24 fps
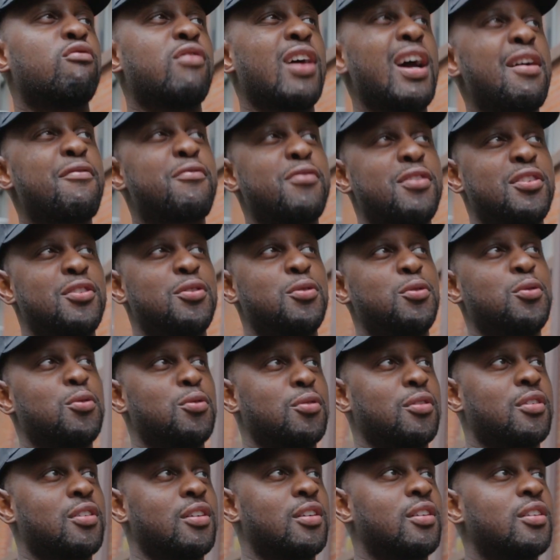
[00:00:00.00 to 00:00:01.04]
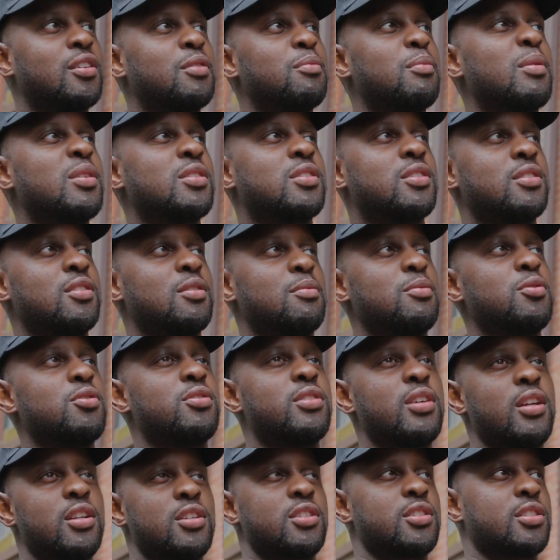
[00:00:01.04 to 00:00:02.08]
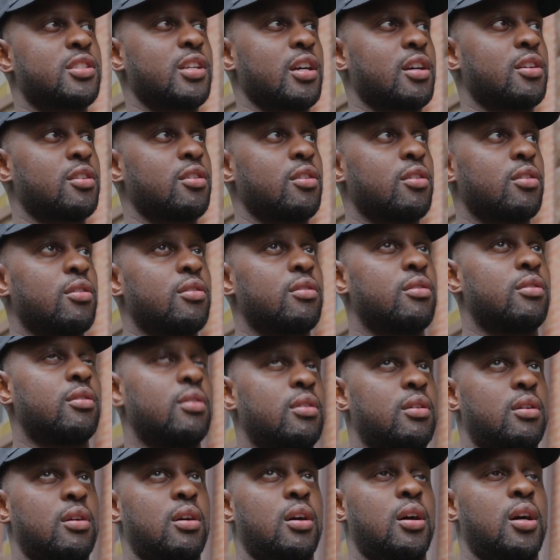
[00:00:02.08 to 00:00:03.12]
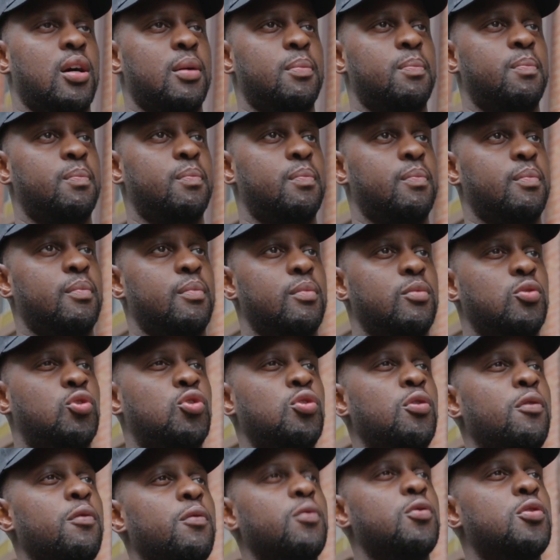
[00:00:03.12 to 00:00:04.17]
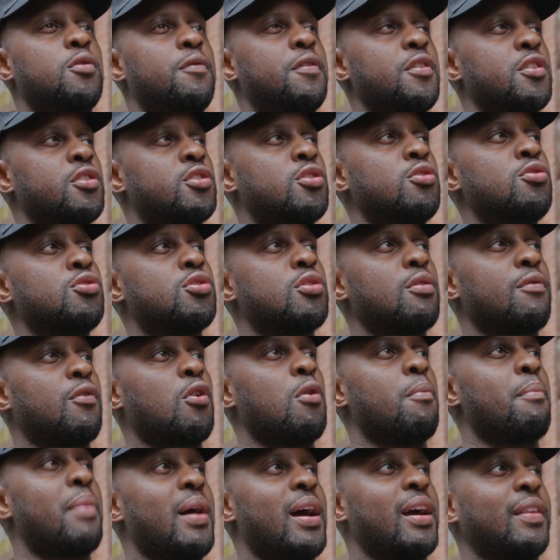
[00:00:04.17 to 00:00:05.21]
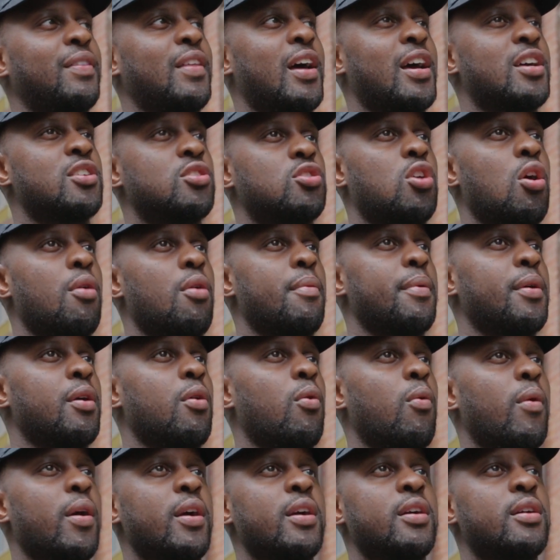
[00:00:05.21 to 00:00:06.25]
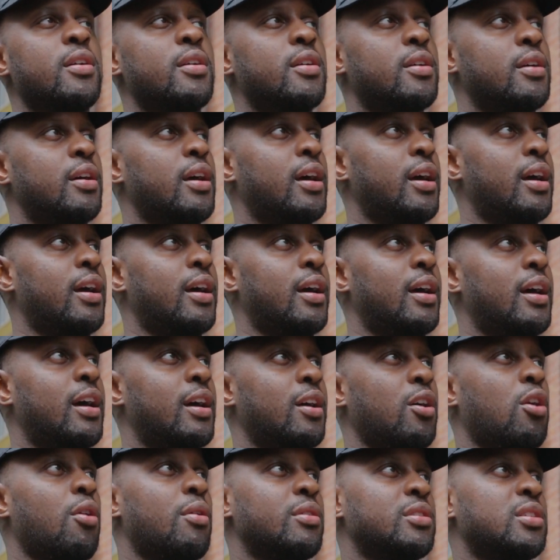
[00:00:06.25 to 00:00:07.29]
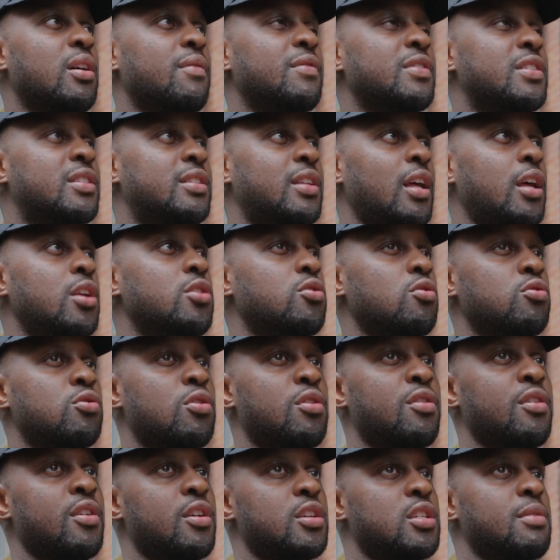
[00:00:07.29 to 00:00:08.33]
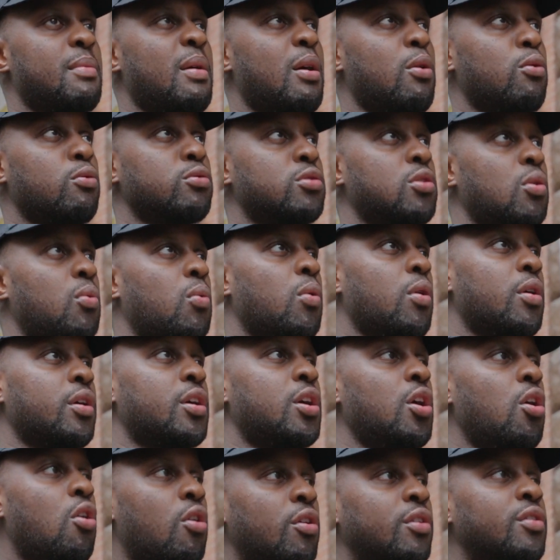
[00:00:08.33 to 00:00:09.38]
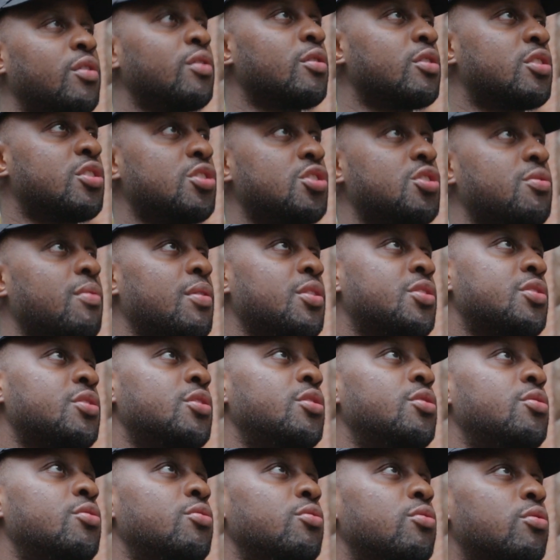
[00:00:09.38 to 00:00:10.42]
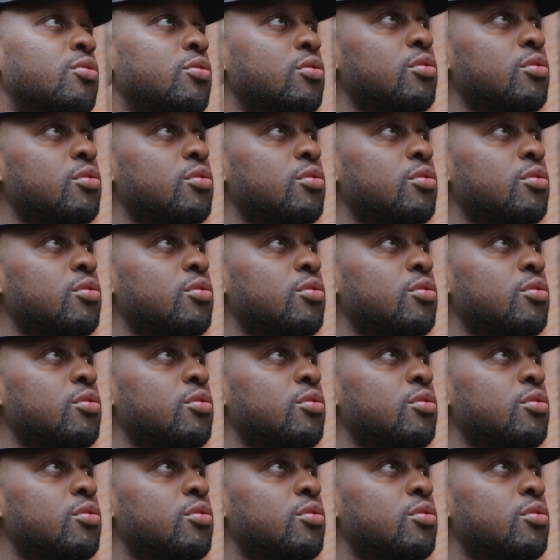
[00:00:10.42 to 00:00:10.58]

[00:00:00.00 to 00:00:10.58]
of rivalry in New York. You said it just a second ago. Do you think the solution of combating that is going away and going to other states, or do you think it's about also working on the situation in New